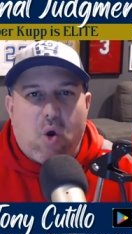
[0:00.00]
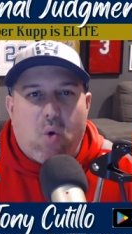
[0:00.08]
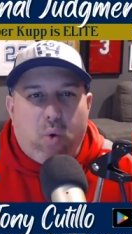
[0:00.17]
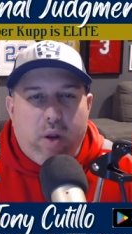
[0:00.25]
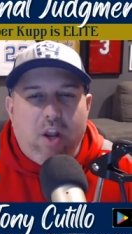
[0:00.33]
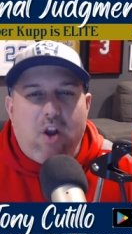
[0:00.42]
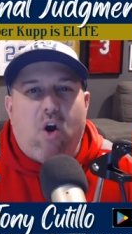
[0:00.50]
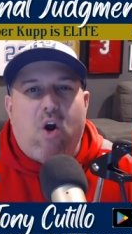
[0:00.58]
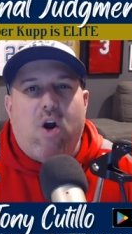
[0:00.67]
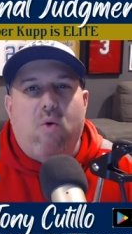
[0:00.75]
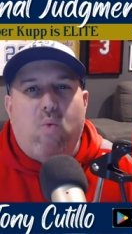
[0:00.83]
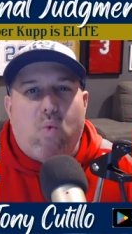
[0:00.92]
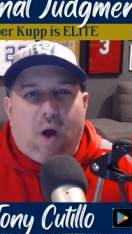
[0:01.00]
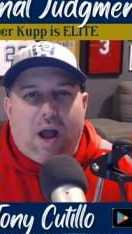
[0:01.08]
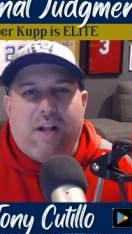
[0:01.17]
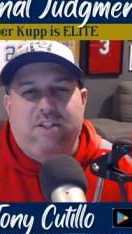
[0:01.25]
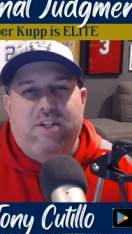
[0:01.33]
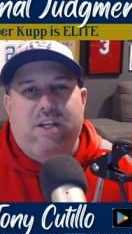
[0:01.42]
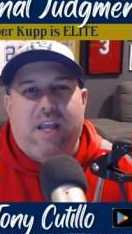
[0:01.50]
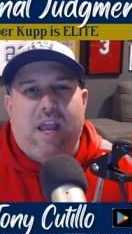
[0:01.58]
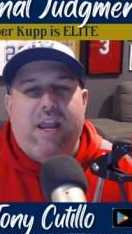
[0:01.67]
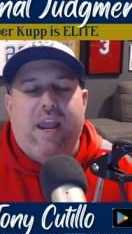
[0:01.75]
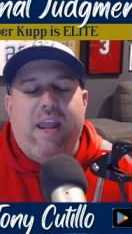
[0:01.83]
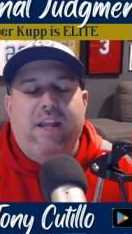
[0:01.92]
We are watching
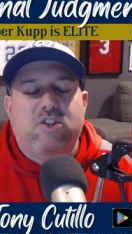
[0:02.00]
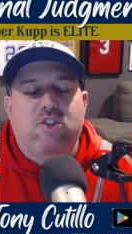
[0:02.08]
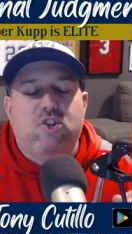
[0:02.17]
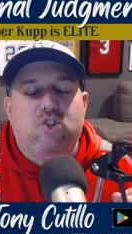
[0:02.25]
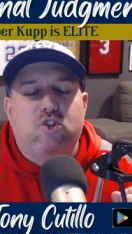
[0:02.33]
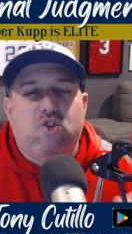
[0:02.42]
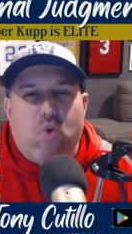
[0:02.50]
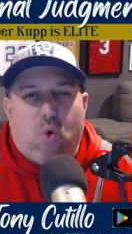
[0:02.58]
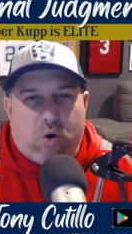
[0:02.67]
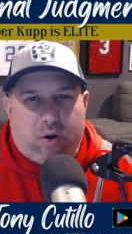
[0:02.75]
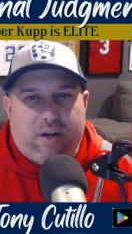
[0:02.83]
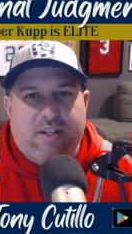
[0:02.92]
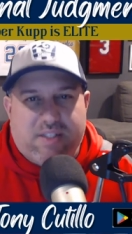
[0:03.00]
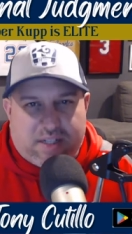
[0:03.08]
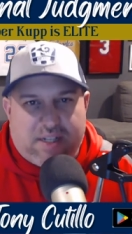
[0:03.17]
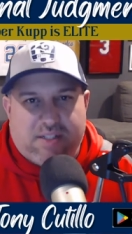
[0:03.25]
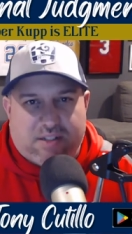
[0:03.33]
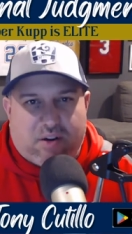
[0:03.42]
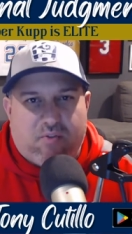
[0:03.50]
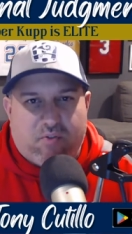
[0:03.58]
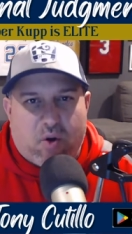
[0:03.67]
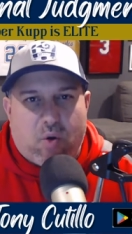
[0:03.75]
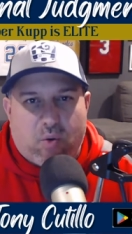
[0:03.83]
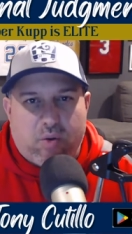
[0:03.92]
a historic season
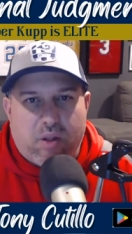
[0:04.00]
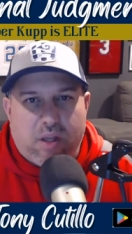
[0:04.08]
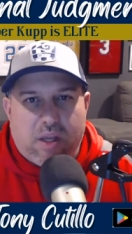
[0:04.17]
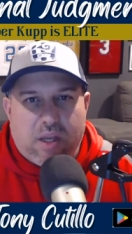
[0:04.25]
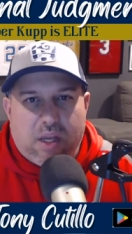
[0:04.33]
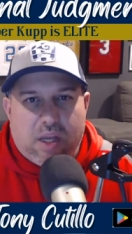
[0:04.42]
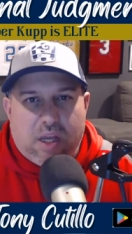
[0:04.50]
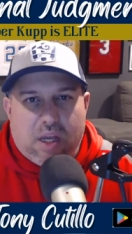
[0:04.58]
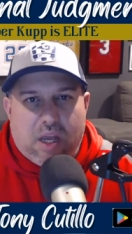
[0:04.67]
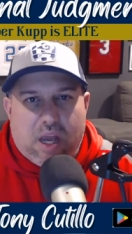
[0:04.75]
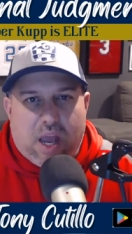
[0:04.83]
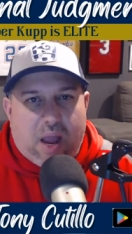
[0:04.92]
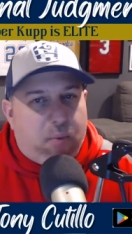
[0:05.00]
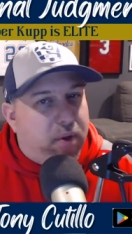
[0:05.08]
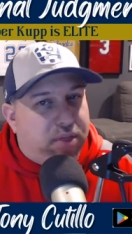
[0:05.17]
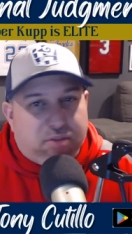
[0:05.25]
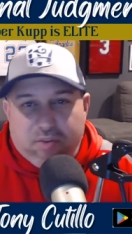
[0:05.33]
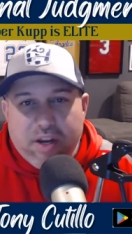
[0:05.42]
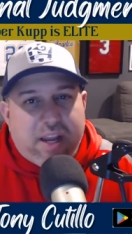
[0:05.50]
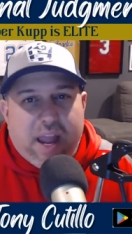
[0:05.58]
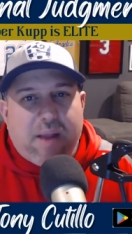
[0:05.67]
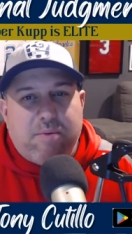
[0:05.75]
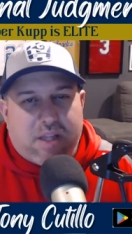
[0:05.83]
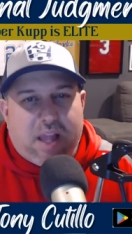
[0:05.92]
unfold. And with three
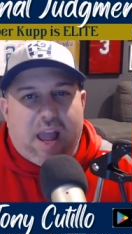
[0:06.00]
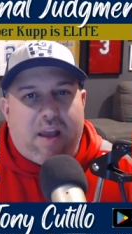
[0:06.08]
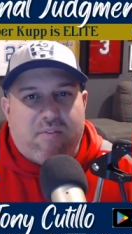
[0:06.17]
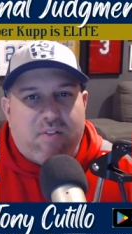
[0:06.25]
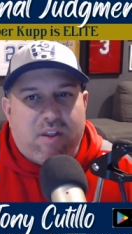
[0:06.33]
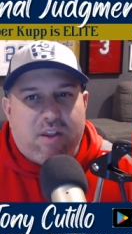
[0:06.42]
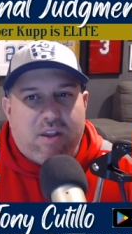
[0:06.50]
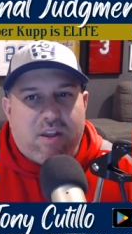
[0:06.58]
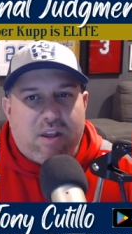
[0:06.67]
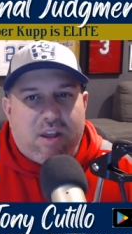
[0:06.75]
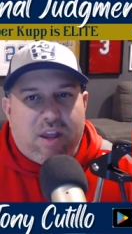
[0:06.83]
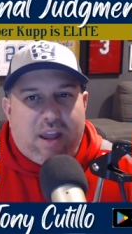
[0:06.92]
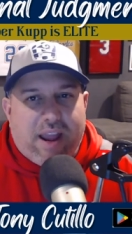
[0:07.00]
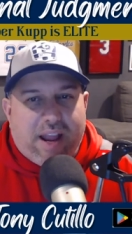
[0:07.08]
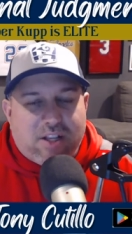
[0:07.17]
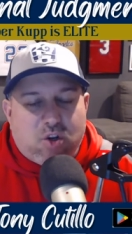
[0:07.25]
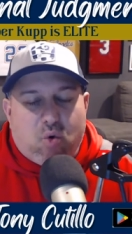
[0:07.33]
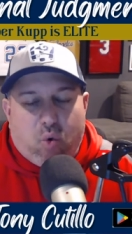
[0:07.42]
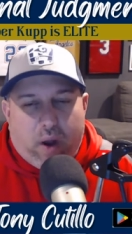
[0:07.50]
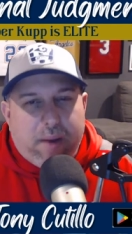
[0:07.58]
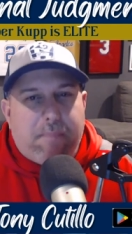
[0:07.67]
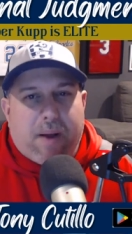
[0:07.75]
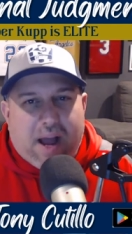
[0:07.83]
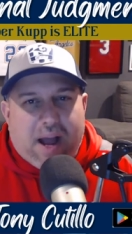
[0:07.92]
games left, it's quite
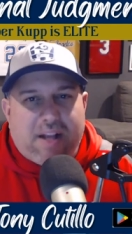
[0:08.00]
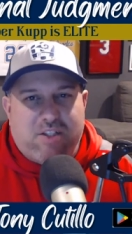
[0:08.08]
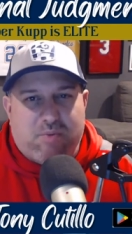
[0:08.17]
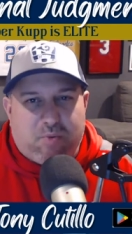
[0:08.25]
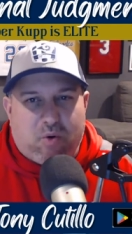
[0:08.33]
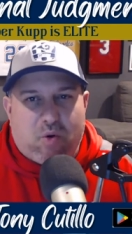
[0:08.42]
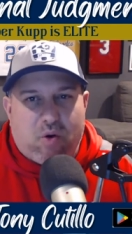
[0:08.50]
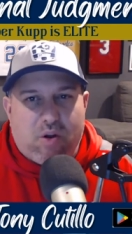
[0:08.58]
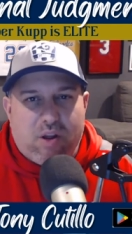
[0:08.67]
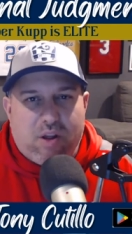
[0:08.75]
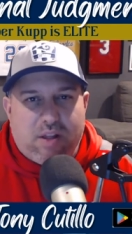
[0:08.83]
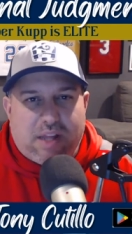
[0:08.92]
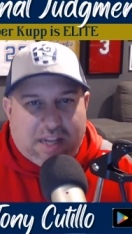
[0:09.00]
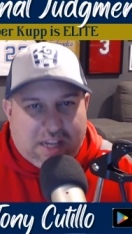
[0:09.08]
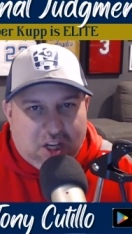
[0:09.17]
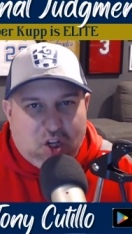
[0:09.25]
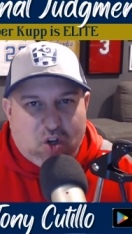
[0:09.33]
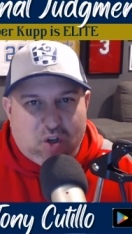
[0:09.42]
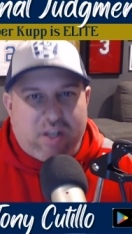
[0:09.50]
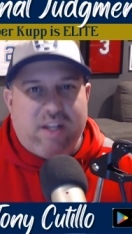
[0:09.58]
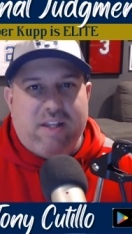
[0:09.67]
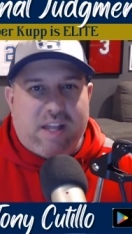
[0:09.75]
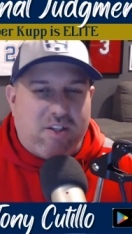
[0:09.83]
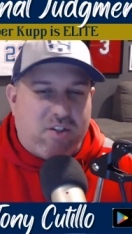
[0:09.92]
possible that he could
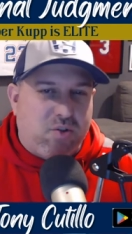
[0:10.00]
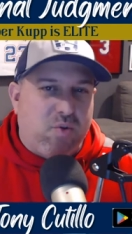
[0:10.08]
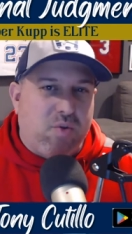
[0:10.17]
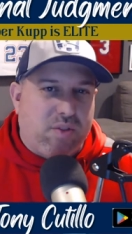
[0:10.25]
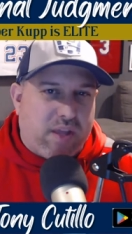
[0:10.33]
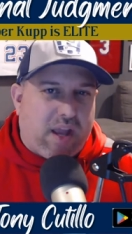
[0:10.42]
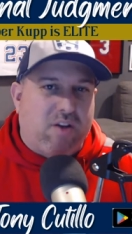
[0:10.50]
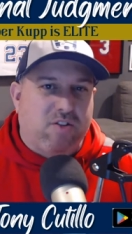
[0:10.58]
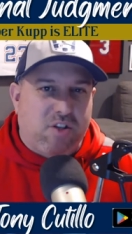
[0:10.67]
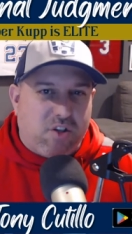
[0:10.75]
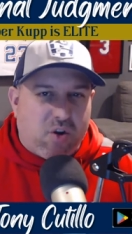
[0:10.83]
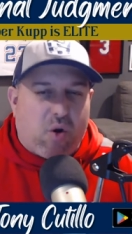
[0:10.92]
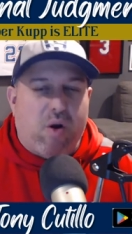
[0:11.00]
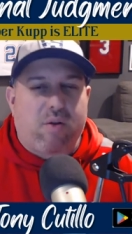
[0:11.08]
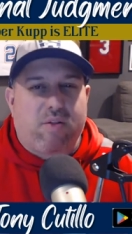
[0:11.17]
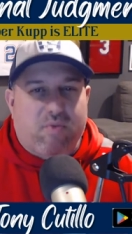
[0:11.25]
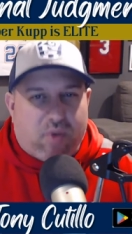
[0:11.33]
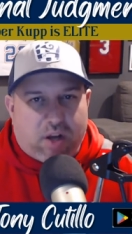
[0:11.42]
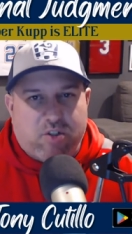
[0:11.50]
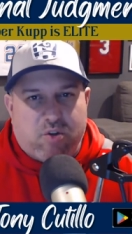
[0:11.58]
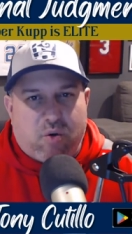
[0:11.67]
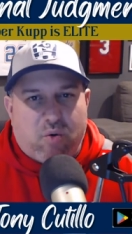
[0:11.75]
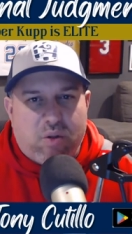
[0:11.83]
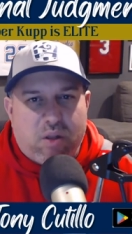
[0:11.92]
hit that 2,000 yard
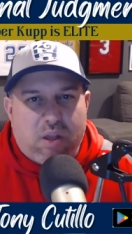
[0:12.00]
threshold.